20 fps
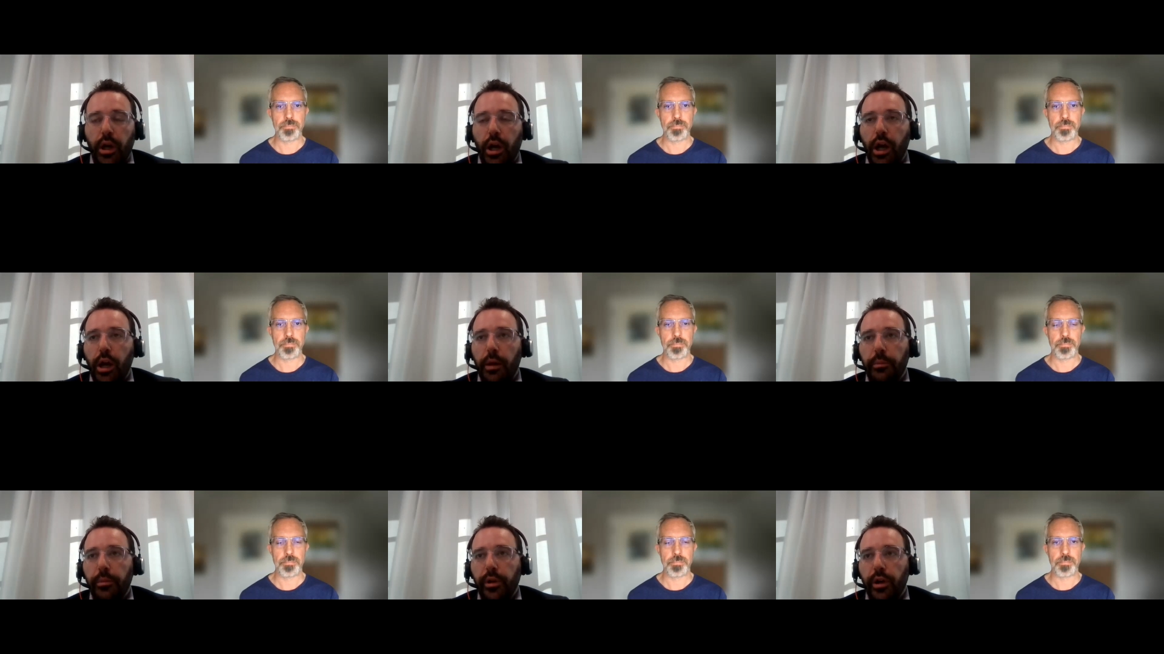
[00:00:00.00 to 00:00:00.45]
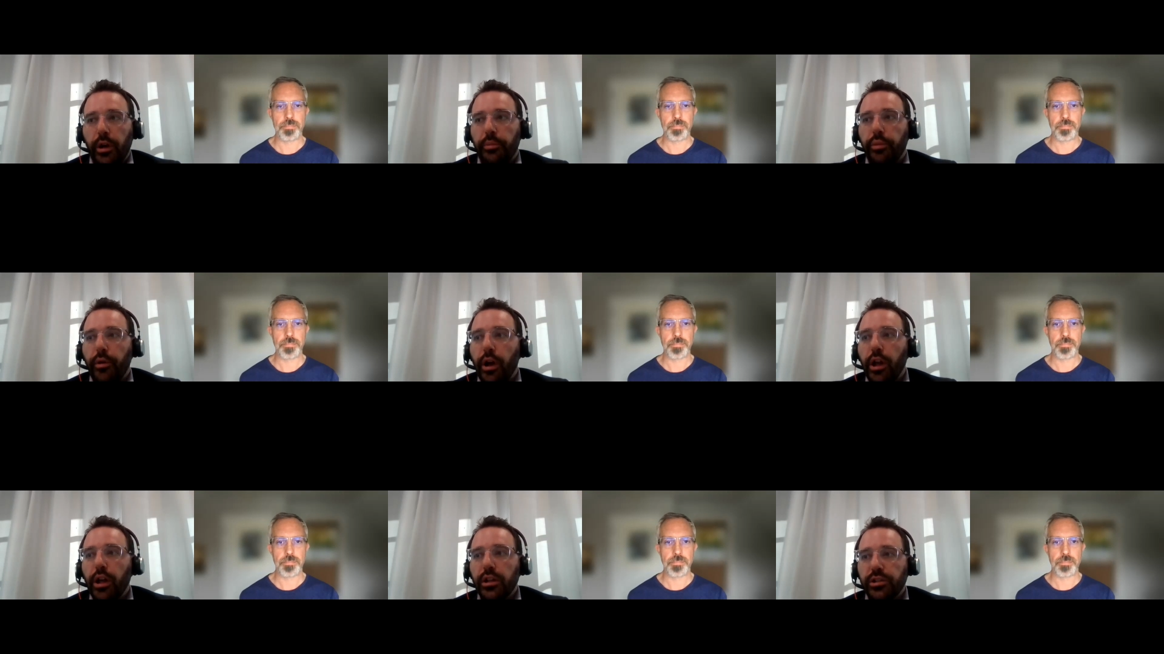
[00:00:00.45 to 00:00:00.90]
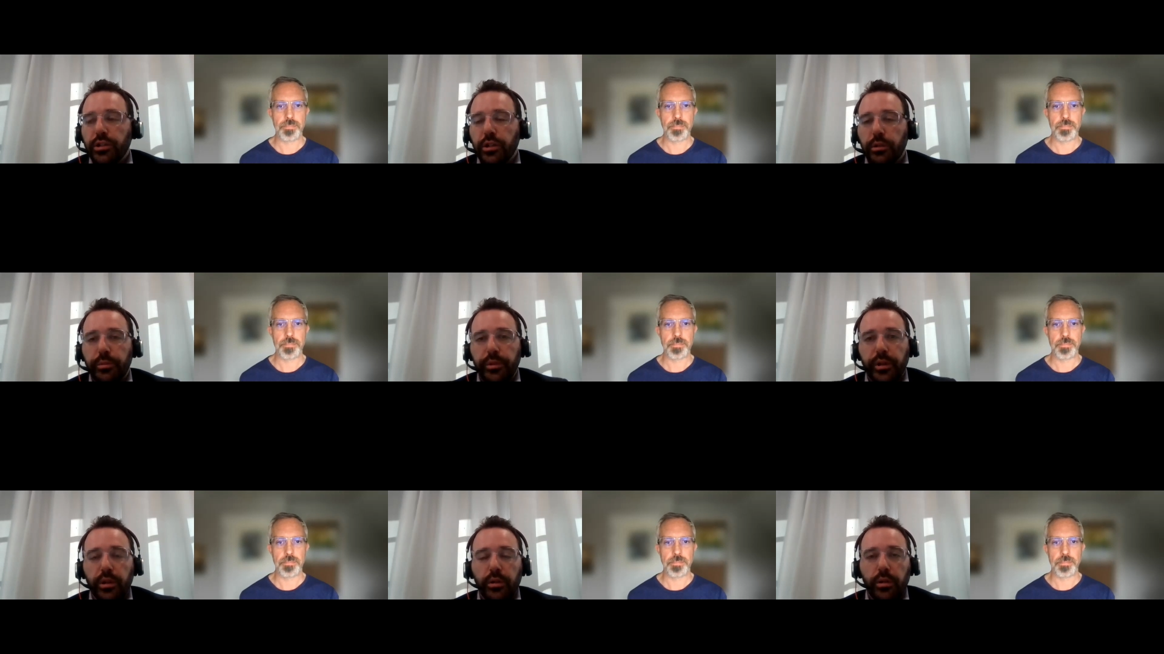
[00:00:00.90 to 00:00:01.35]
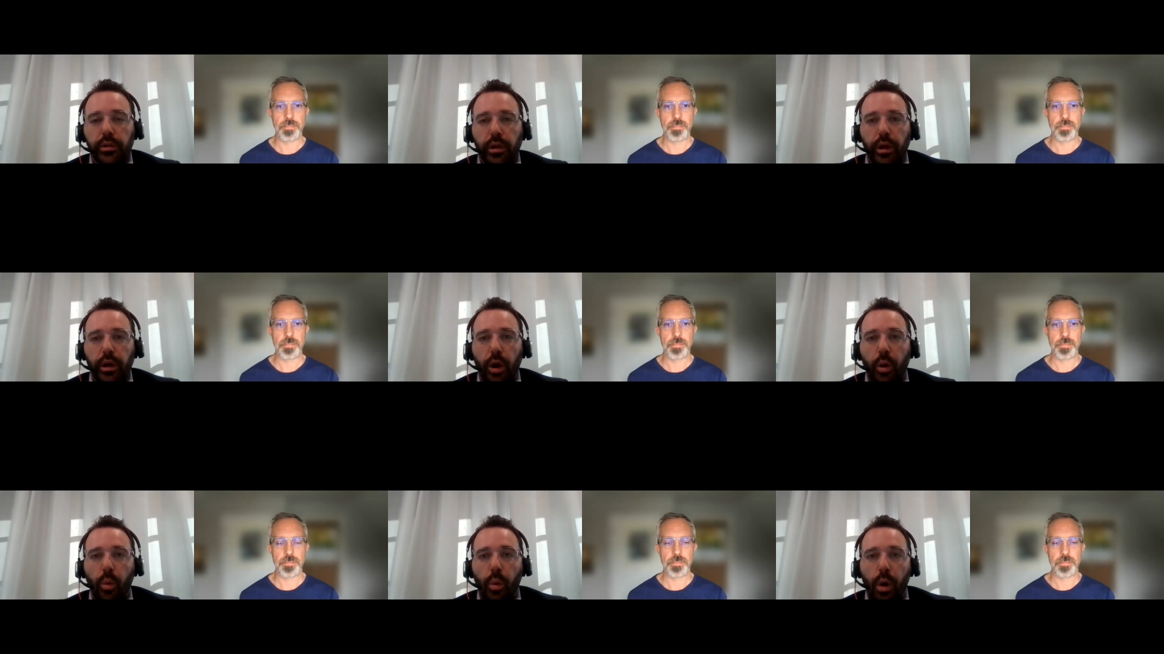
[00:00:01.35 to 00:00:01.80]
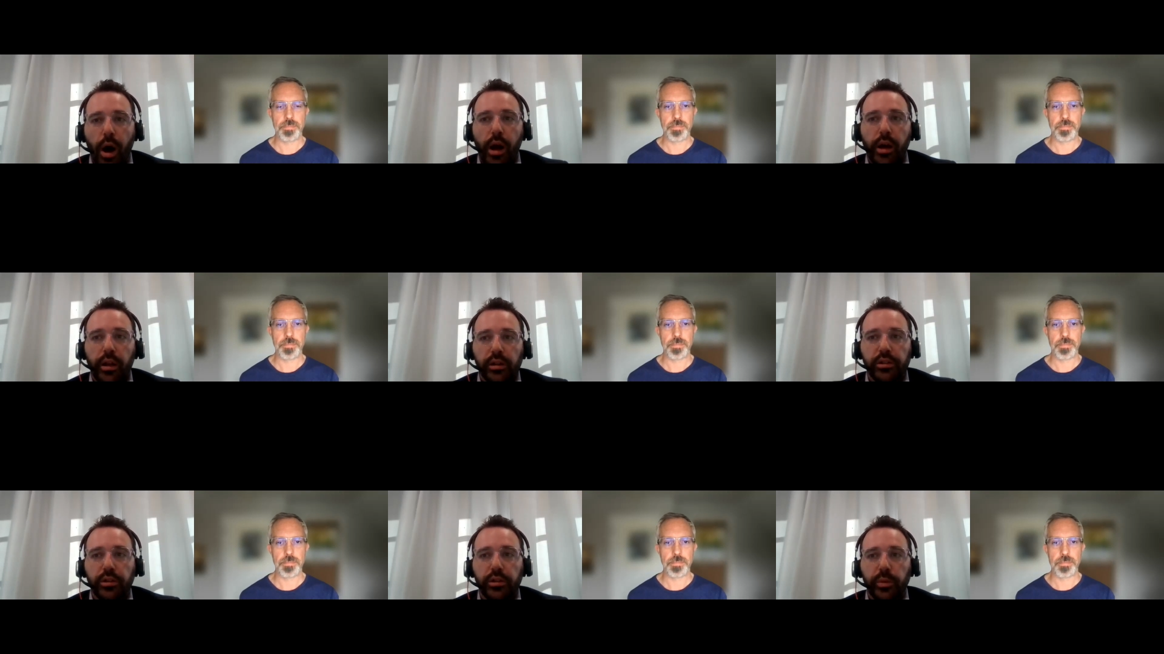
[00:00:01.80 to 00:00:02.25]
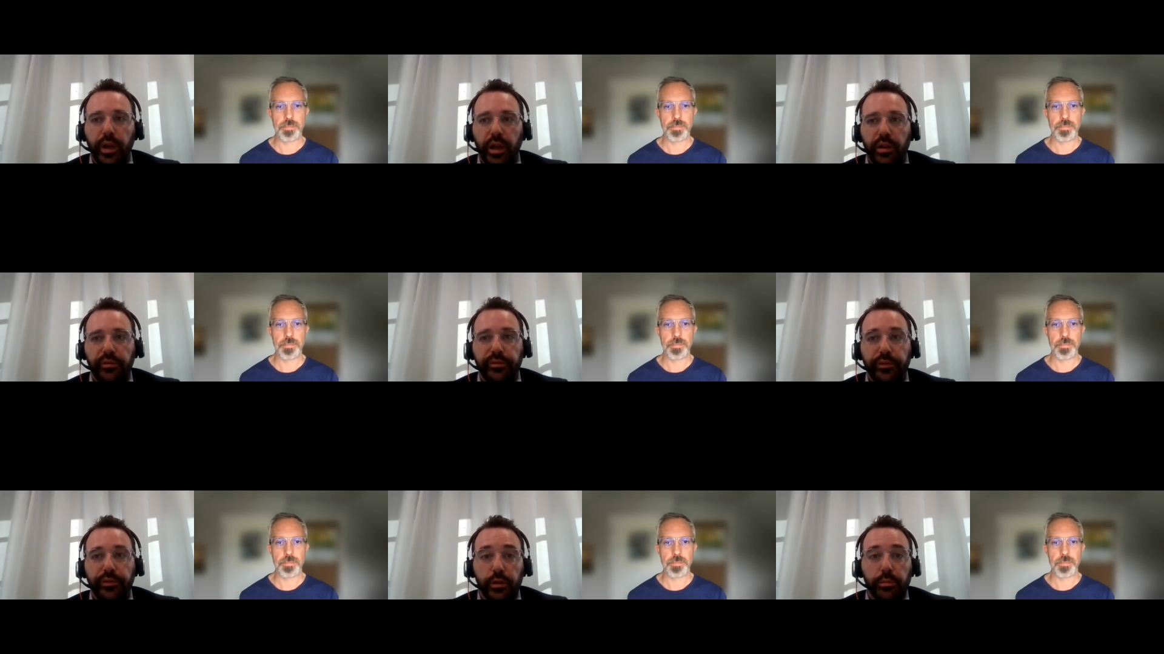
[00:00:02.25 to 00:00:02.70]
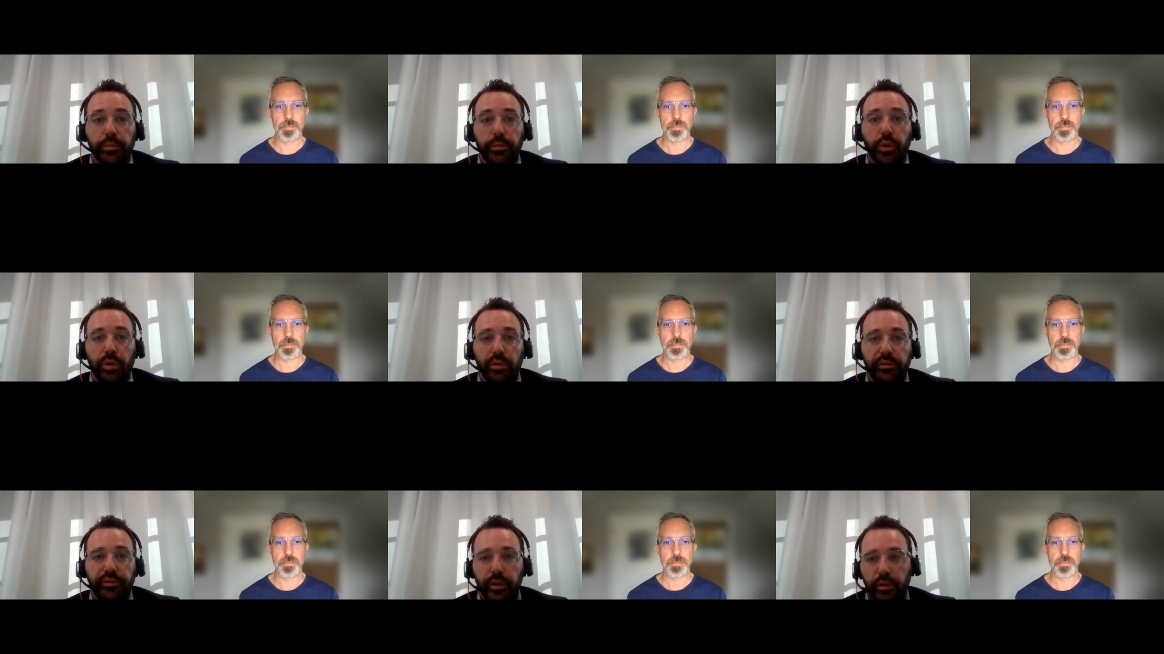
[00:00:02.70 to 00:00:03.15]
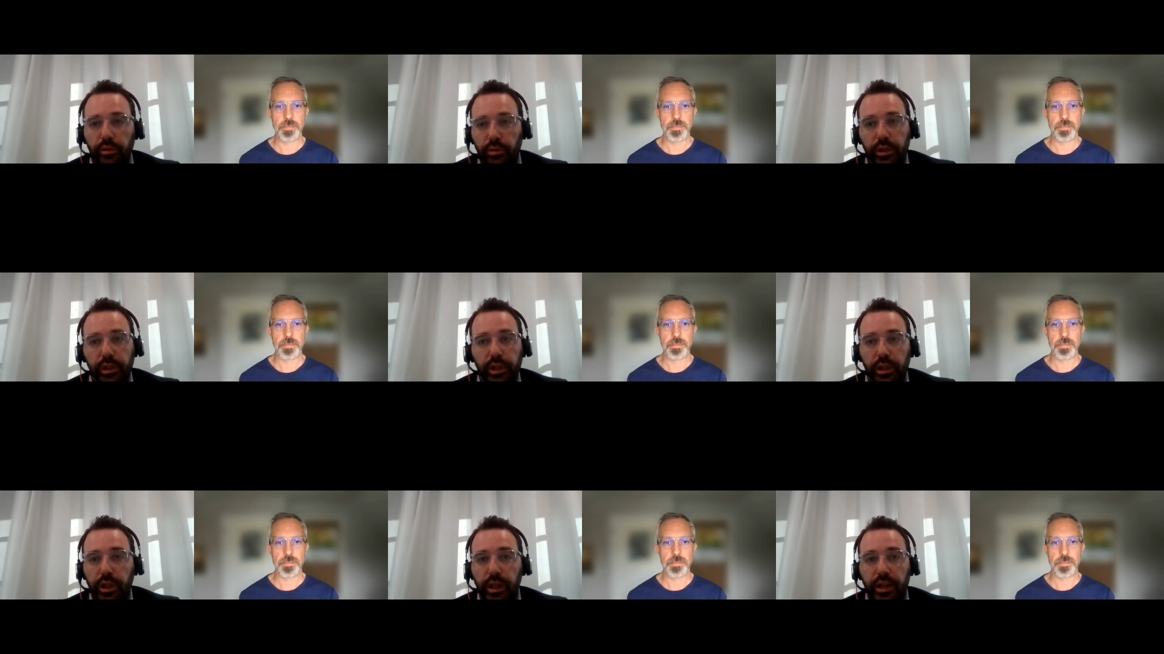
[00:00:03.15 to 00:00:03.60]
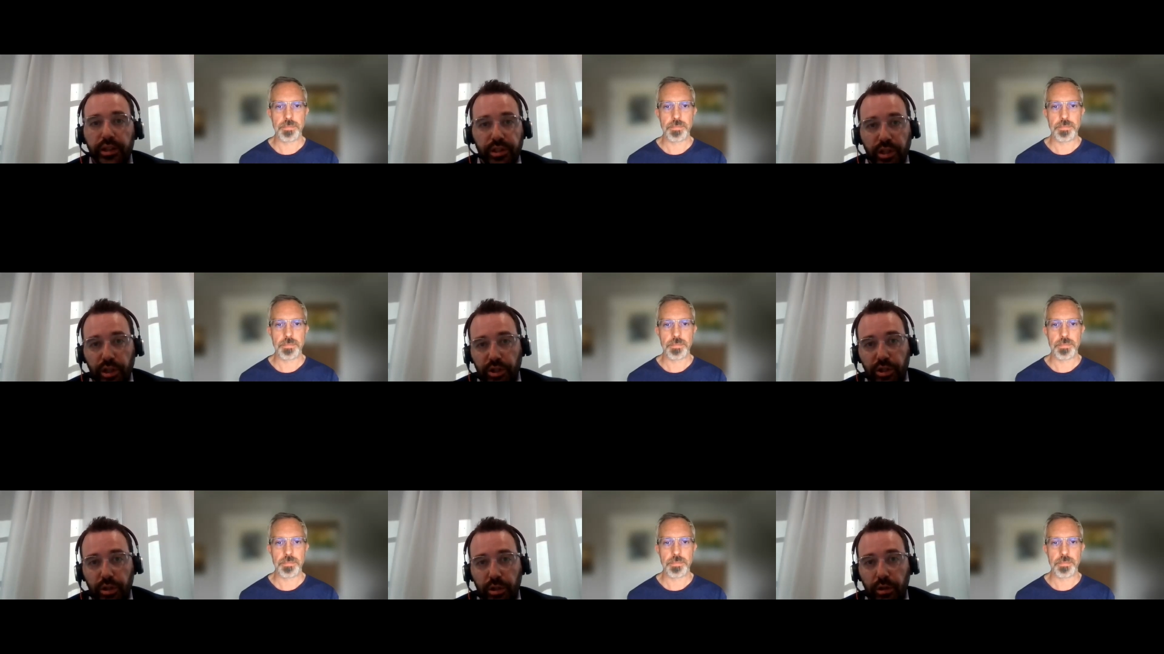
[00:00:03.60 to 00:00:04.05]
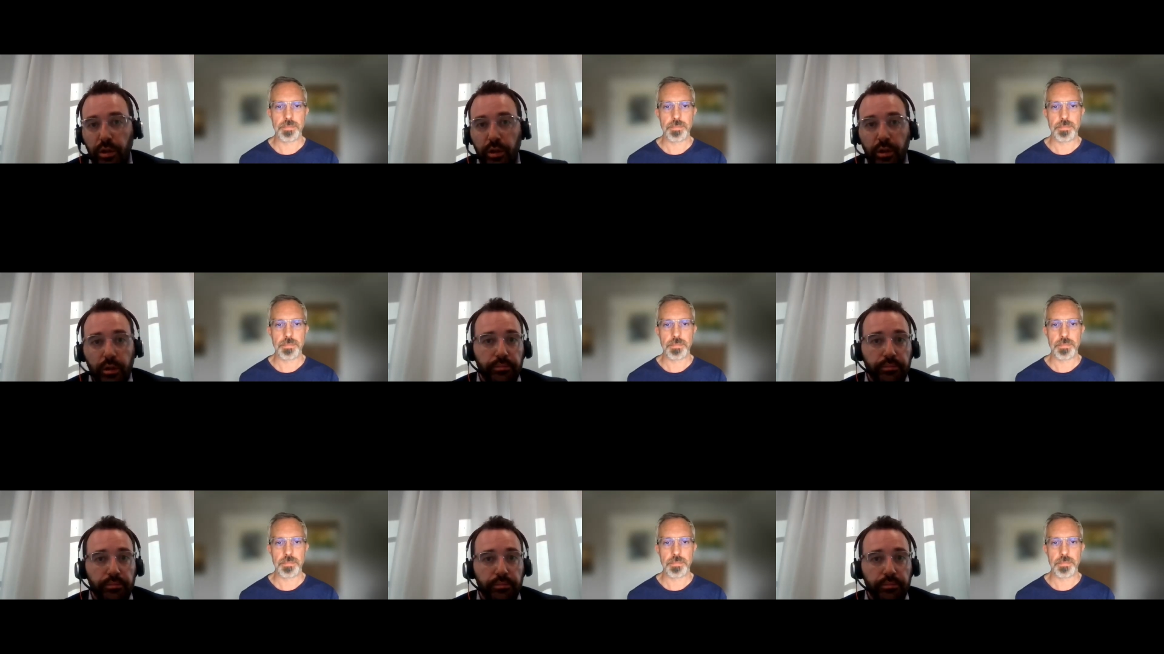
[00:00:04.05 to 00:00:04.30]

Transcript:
Speaker 1: um, but it'll probably still be a, a while until we get full-blown federal legalization.